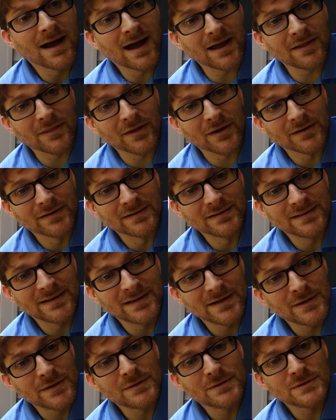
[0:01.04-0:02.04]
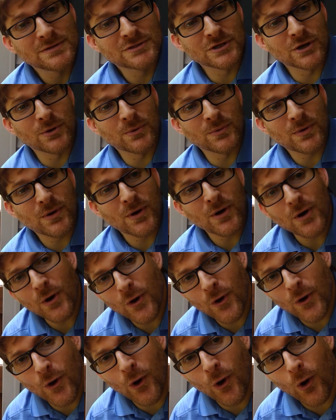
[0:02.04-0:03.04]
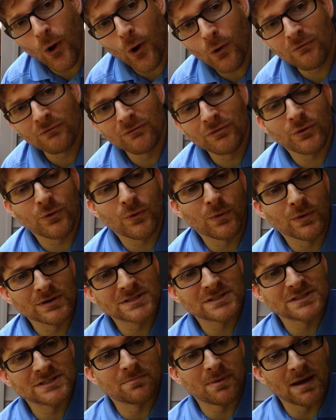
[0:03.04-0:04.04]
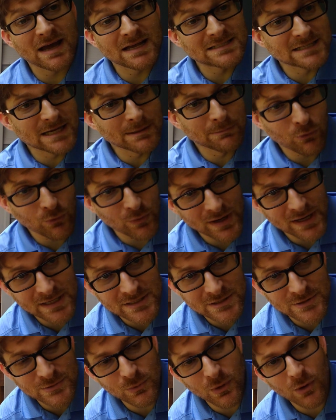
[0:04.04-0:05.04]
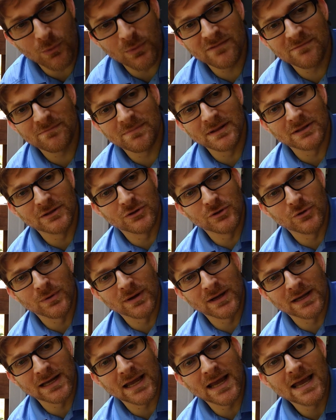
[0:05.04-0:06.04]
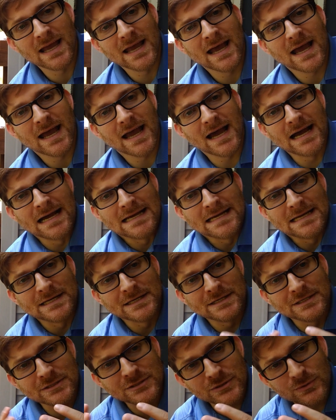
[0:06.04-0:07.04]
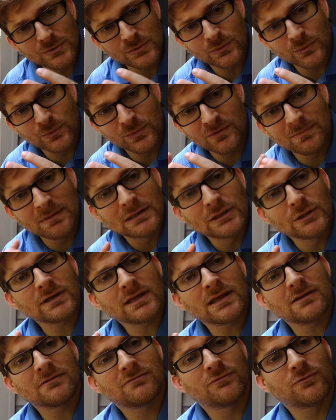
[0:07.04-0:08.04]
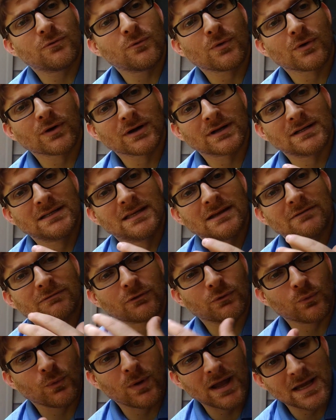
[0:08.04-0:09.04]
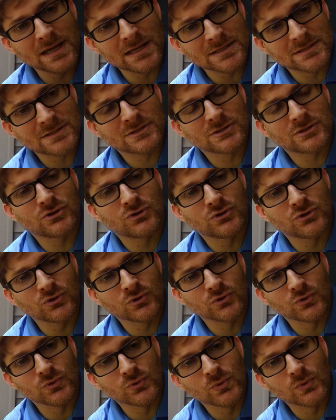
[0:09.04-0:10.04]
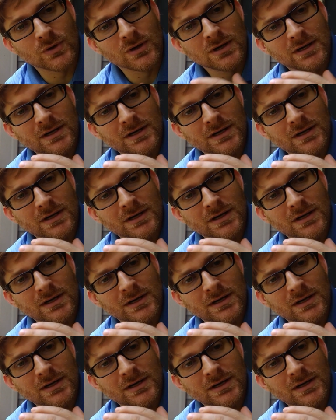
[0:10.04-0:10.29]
Hi there. So, over the course of the past couple weeks, what we've been doing is we've been looking for different ways to